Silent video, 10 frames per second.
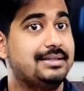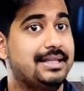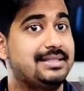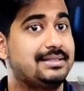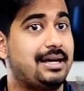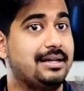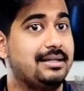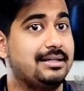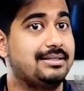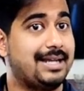they
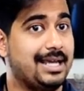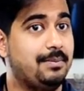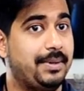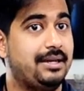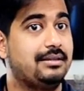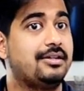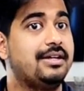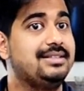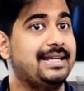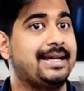start typing
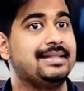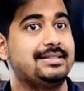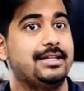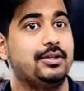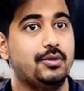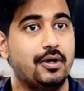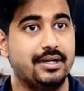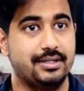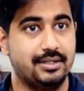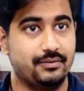30 seconds into
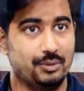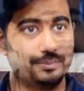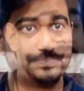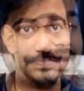your interview.